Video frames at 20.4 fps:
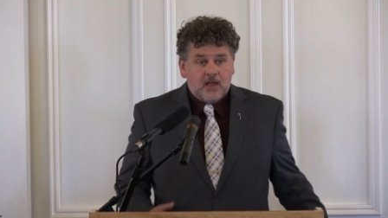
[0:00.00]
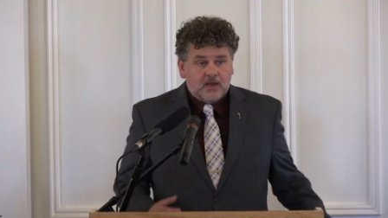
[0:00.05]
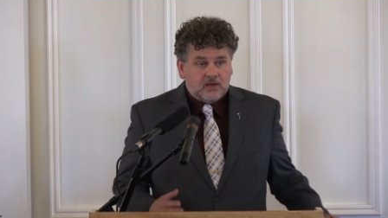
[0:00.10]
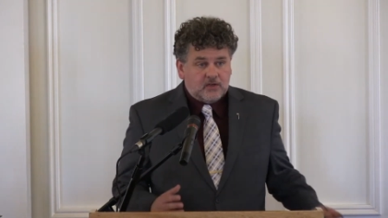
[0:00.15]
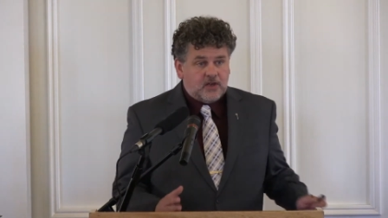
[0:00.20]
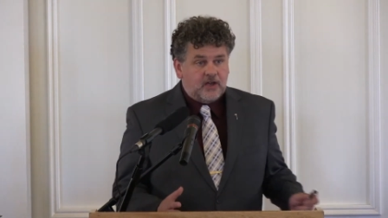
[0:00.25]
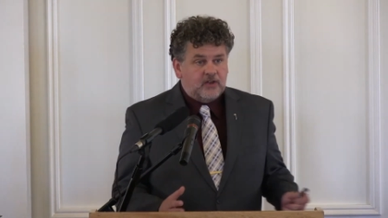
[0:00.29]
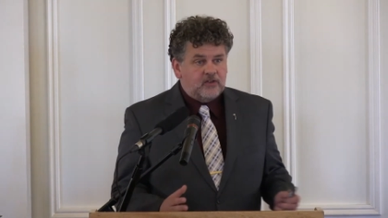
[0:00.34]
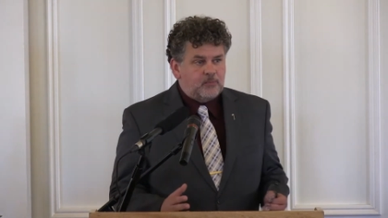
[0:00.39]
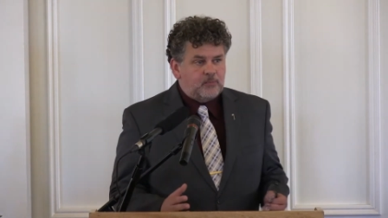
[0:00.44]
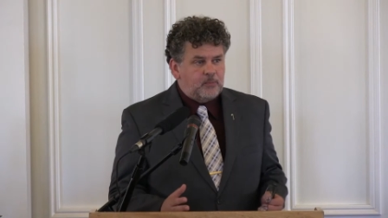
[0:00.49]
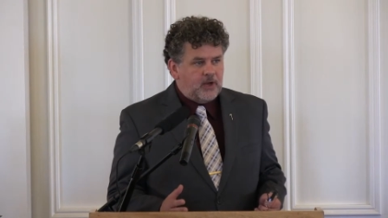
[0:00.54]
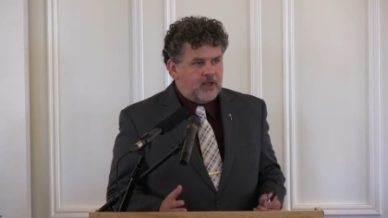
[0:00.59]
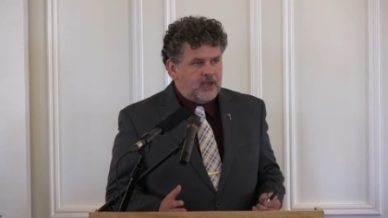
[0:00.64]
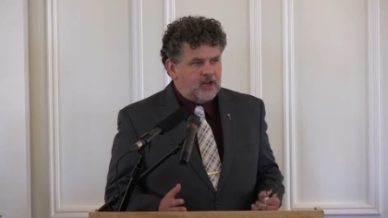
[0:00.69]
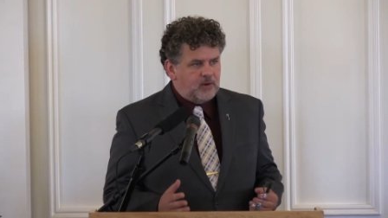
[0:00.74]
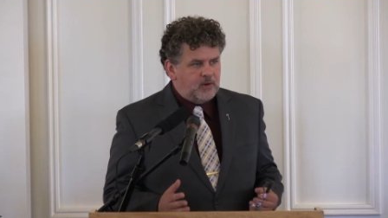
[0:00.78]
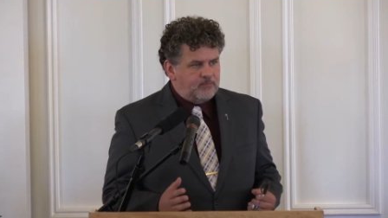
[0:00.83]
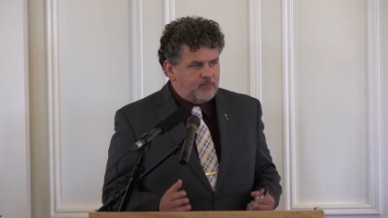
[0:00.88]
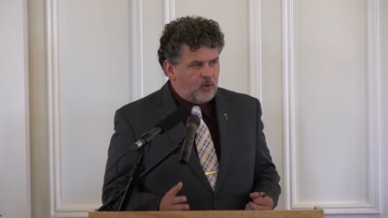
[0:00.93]
does play
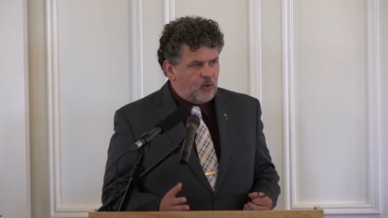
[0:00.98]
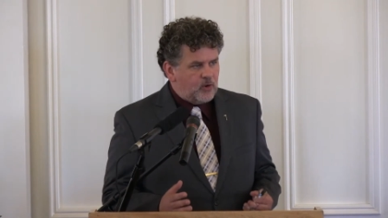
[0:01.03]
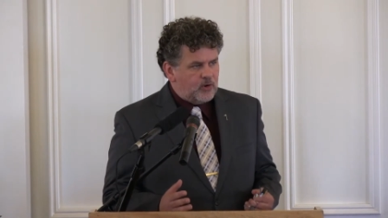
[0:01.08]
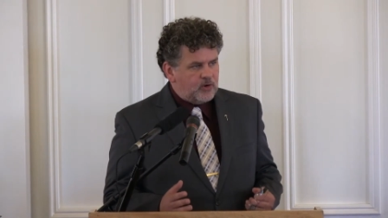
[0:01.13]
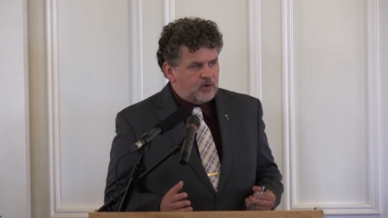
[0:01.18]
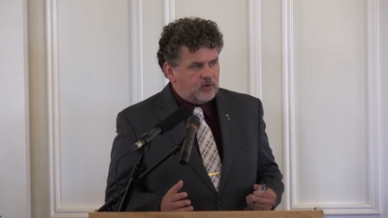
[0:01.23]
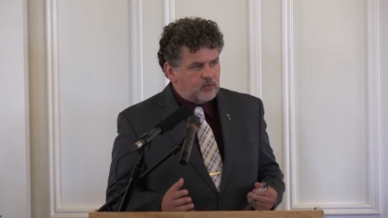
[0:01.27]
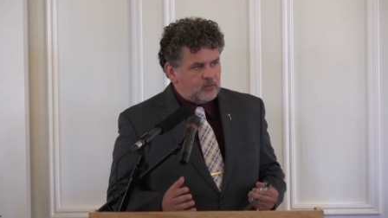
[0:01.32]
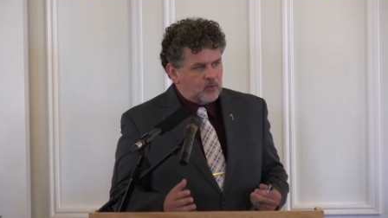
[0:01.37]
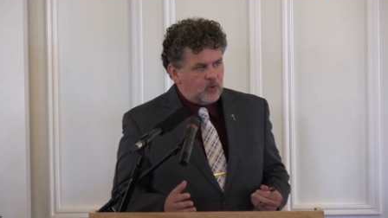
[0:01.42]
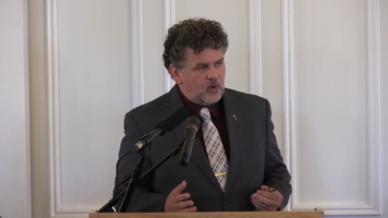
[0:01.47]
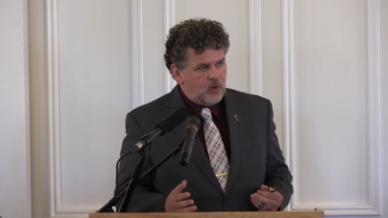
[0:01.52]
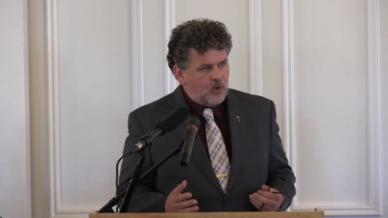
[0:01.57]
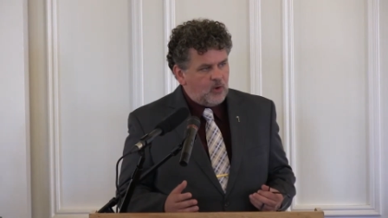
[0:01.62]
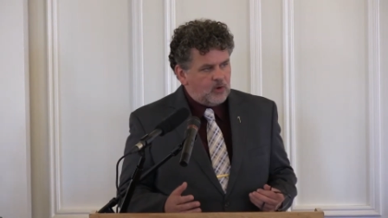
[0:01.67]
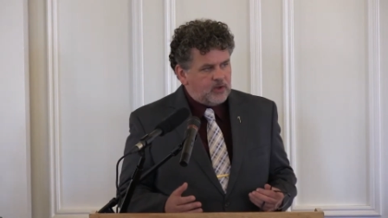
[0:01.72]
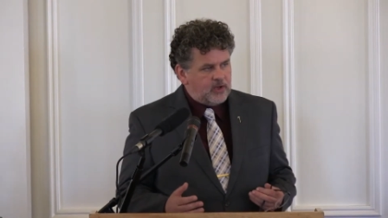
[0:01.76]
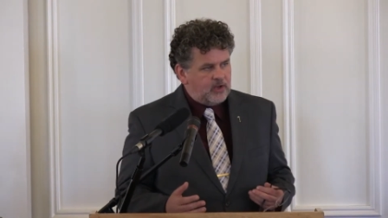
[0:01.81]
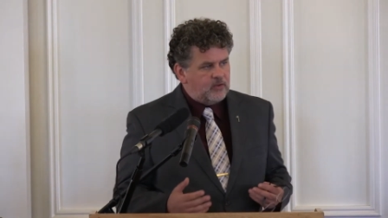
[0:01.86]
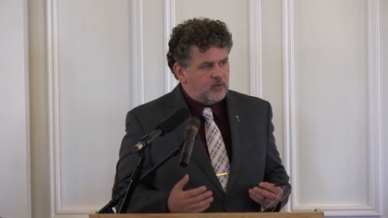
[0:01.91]
an important
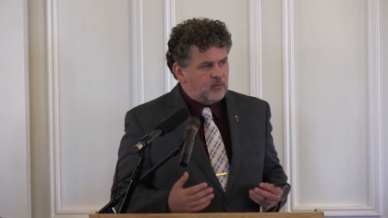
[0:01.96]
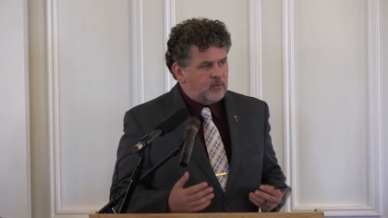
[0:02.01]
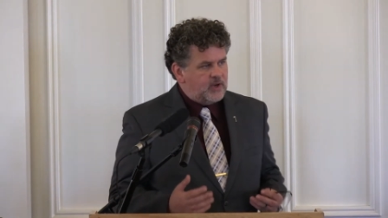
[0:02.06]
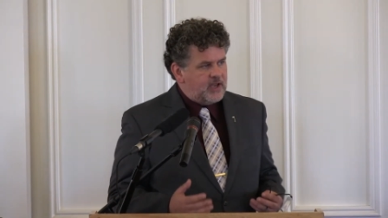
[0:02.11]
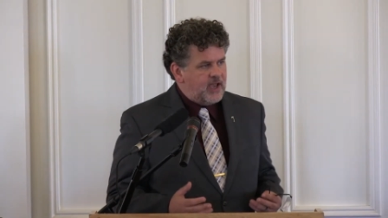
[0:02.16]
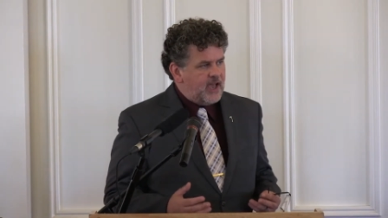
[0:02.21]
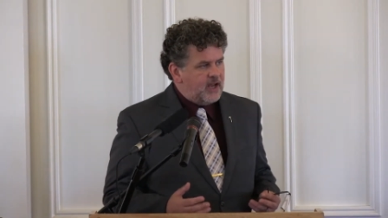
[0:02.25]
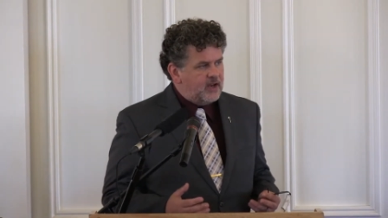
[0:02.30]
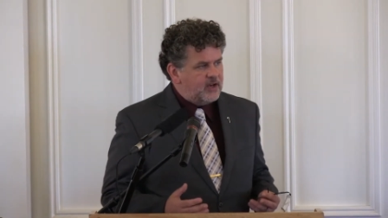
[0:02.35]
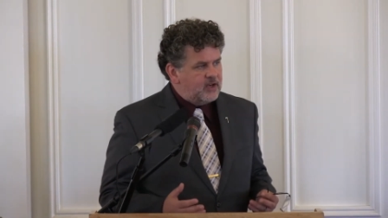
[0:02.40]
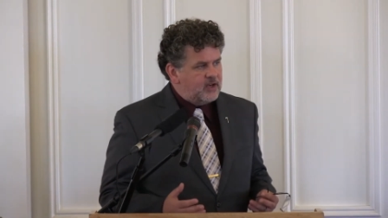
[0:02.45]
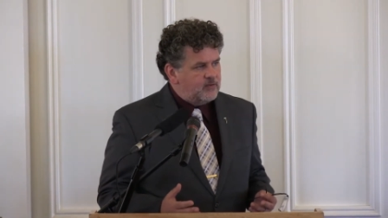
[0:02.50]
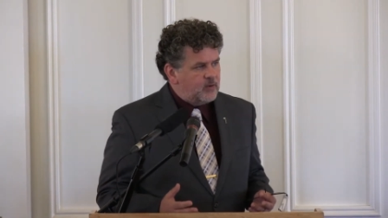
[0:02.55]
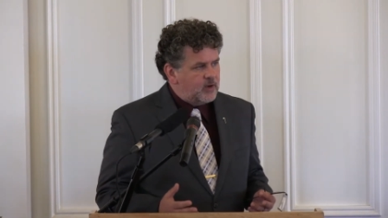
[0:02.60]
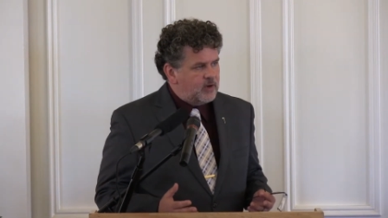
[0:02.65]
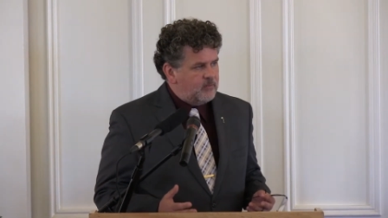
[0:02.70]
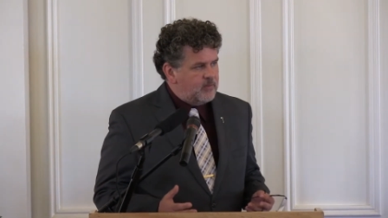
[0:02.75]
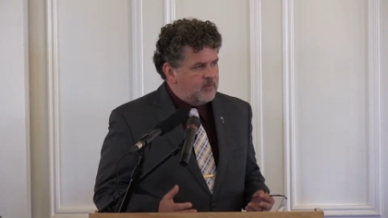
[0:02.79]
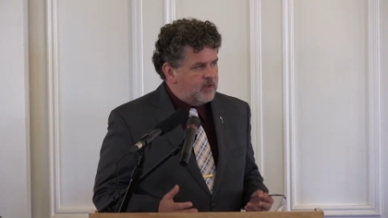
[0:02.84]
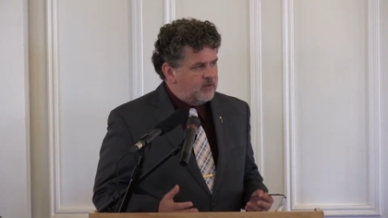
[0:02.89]
role in the reality of
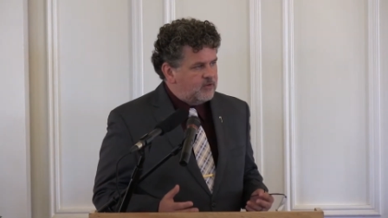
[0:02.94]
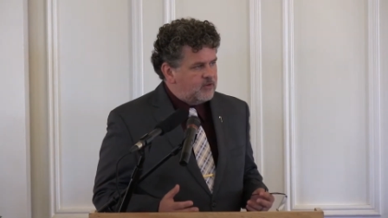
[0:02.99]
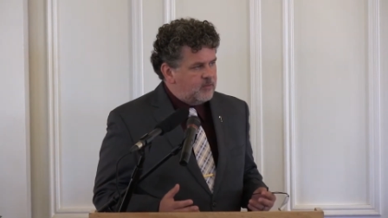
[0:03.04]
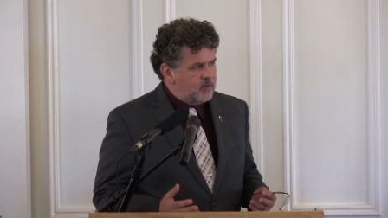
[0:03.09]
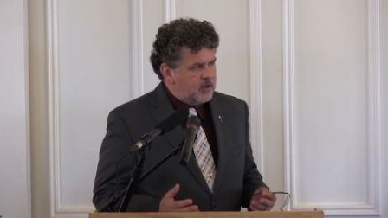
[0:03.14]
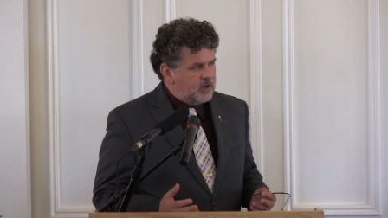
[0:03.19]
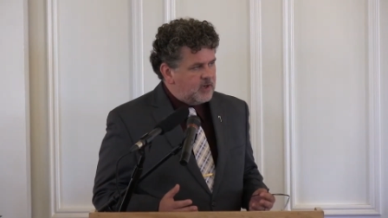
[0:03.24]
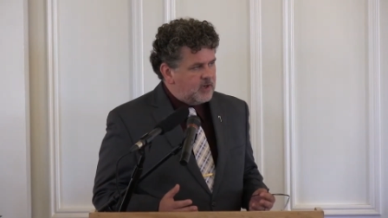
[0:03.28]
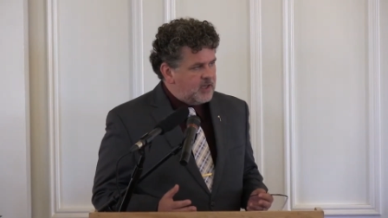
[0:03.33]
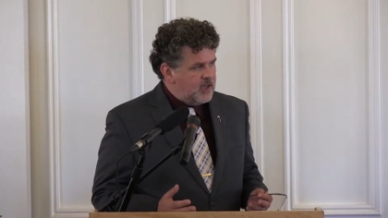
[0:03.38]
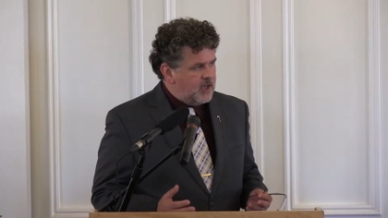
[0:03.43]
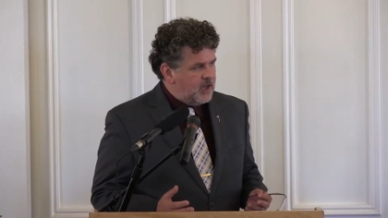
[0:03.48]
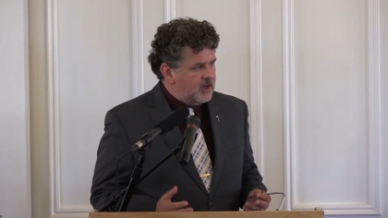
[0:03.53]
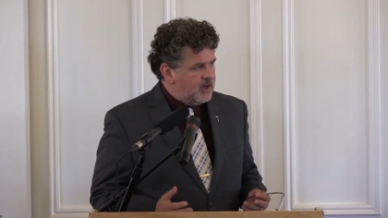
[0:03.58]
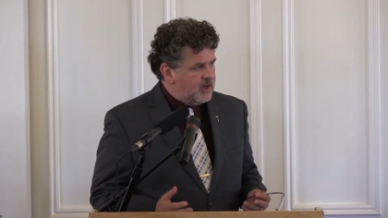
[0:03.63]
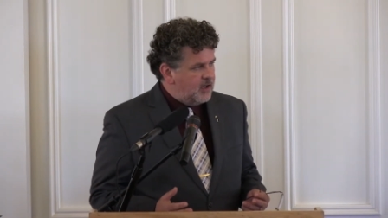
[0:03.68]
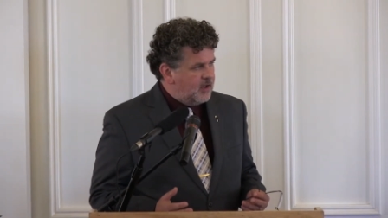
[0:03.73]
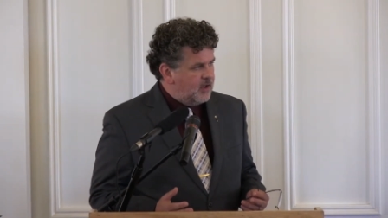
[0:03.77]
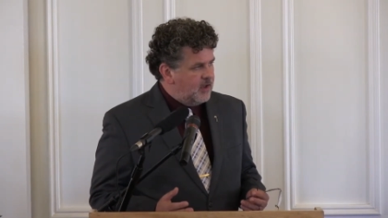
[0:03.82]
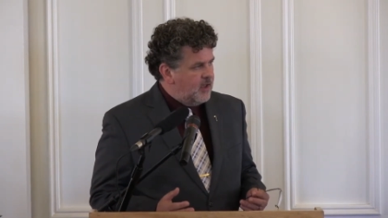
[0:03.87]
what it means to be an
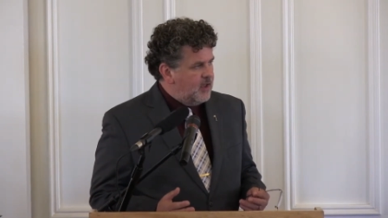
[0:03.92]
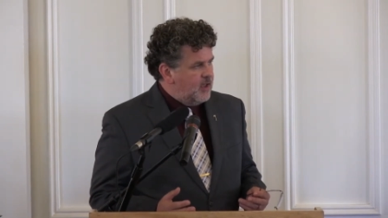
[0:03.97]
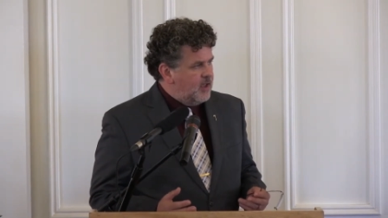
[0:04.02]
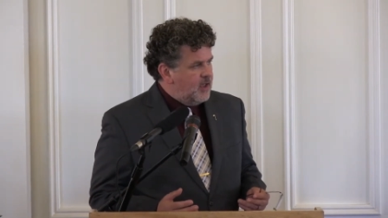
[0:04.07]
Acadia